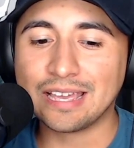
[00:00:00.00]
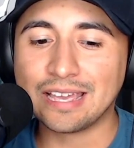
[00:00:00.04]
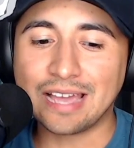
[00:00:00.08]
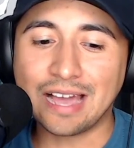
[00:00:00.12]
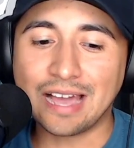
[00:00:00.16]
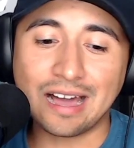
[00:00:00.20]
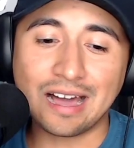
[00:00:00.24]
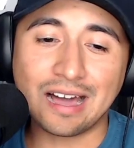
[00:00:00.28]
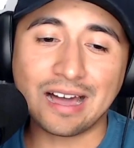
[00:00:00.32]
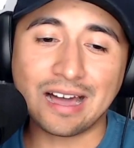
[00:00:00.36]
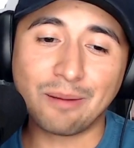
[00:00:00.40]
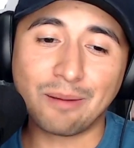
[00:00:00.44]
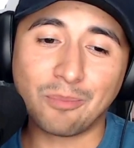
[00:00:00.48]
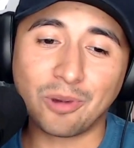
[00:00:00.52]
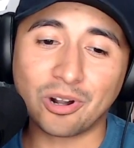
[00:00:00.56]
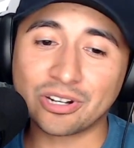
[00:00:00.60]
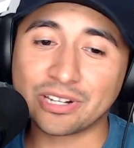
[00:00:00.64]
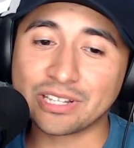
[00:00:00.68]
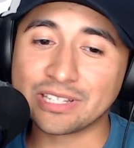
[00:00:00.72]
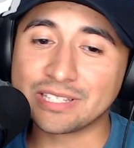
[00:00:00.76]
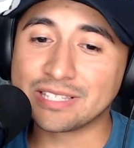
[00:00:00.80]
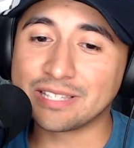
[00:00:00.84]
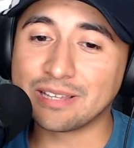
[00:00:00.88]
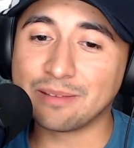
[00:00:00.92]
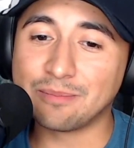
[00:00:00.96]

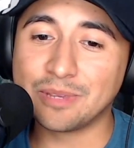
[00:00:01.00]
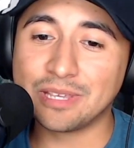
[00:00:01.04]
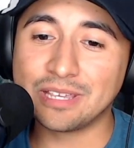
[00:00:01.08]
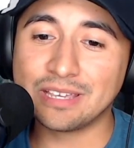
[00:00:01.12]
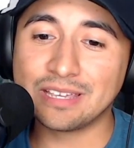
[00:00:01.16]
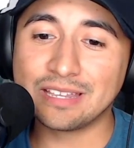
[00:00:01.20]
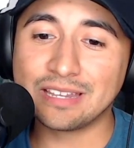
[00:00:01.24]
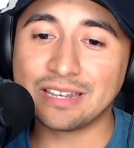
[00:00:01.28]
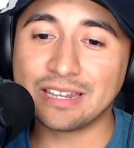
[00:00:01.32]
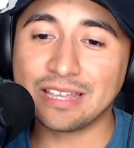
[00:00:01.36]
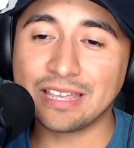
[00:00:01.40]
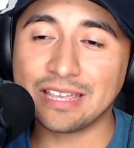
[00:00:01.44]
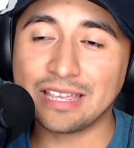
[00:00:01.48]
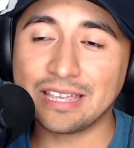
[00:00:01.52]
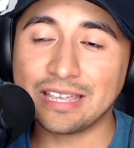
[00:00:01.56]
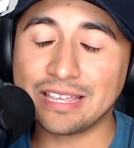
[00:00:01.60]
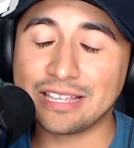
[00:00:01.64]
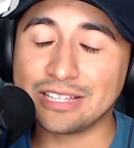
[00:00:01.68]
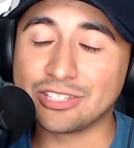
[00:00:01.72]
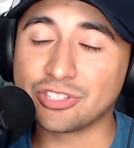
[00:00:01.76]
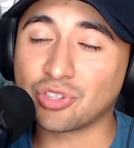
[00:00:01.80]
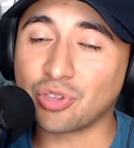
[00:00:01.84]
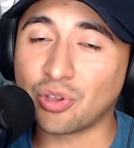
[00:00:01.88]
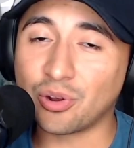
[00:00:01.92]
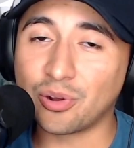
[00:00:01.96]
Marcus Semien
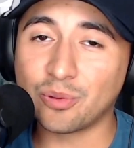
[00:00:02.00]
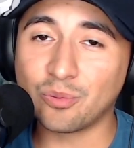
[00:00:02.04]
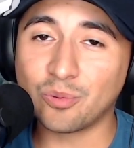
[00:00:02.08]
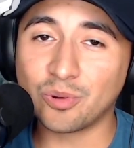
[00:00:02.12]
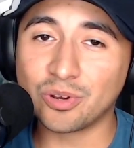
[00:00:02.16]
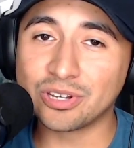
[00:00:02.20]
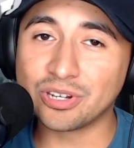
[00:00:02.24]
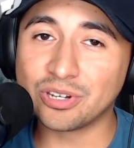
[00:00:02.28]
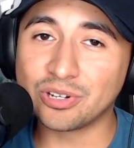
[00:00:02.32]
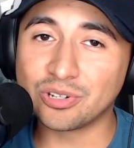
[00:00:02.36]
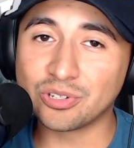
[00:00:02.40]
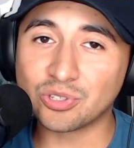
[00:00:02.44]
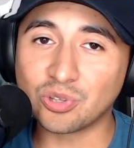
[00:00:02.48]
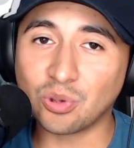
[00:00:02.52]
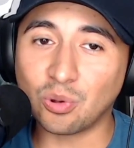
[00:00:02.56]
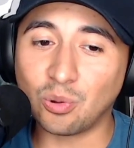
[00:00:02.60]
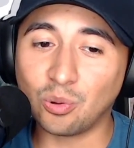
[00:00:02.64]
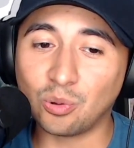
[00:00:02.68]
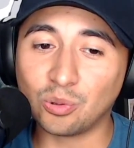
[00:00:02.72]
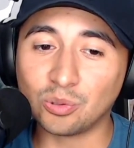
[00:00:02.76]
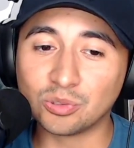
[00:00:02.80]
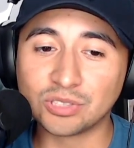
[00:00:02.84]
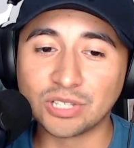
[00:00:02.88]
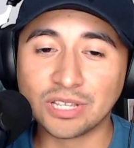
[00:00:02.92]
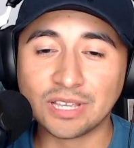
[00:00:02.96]
is 31 years
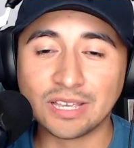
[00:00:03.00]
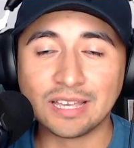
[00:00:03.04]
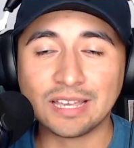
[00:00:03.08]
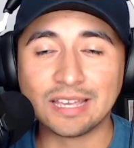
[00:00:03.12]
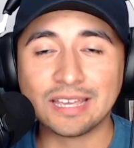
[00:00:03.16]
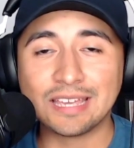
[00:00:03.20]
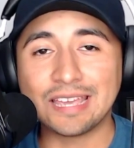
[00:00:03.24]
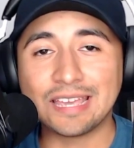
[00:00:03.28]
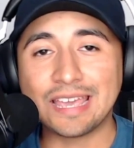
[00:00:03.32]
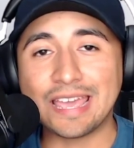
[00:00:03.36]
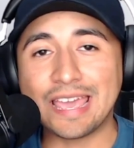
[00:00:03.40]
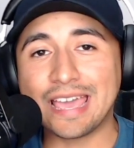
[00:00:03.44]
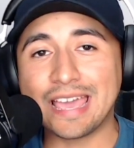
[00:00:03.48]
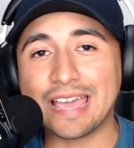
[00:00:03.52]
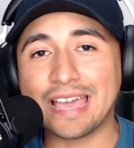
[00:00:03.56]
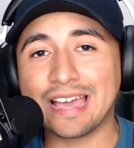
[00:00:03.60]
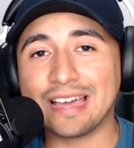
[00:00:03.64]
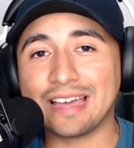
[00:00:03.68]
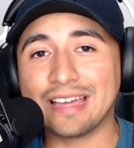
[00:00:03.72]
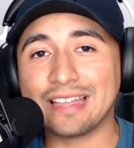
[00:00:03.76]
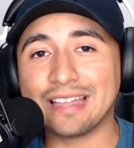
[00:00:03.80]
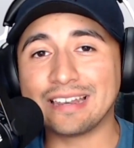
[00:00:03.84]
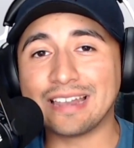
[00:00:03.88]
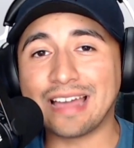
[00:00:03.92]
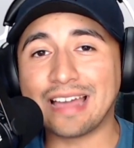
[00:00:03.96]
old,
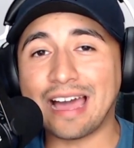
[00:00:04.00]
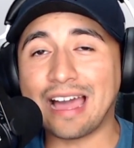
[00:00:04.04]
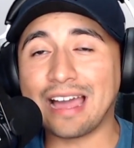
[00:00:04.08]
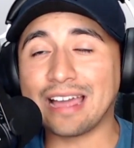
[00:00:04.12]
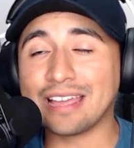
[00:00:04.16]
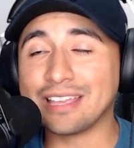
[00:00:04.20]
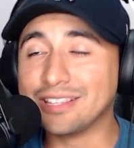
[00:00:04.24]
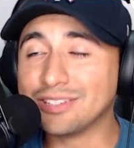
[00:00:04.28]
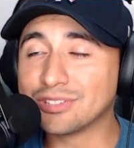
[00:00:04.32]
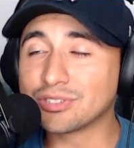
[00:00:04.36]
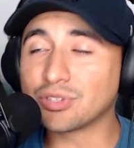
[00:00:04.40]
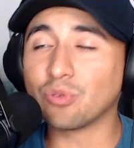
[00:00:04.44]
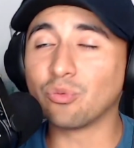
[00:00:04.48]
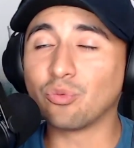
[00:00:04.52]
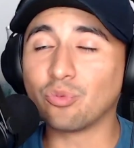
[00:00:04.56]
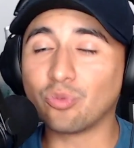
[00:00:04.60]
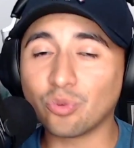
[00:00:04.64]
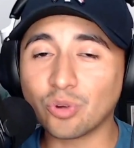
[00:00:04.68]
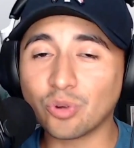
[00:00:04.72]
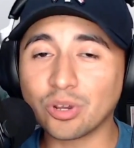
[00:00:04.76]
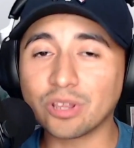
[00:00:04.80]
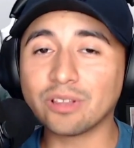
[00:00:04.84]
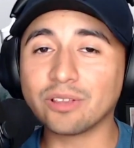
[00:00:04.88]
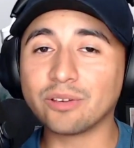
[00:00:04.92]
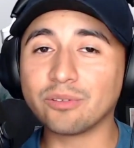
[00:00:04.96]
and he's a
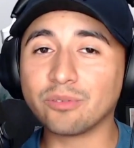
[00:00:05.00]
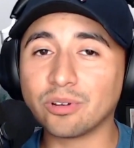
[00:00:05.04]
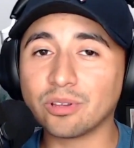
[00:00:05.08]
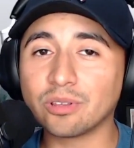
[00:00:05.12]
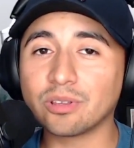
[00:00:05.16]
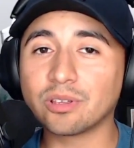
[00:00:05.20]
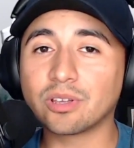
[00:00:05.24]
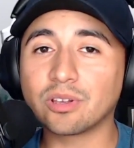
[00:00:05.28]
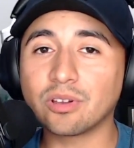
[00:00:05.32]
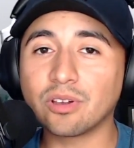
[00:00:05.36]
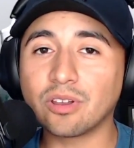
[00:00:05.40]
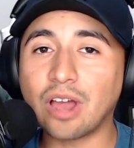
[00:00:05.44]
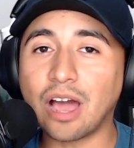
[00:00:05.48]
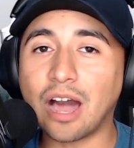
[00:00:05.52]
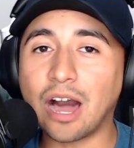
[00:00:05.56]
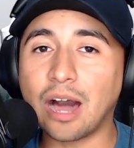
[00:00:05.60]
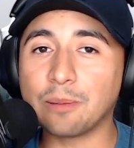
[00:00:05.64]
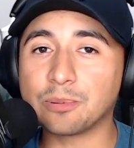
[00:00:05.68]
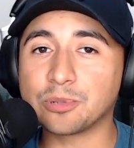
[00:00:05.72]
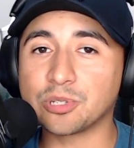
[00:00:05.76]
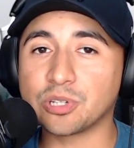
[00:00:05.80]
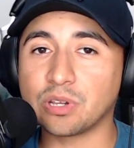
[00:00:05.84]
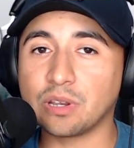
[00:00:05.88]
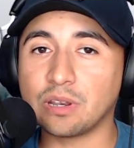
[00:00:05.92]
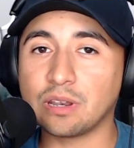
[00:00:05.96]
really good
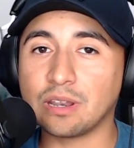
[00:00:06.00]
option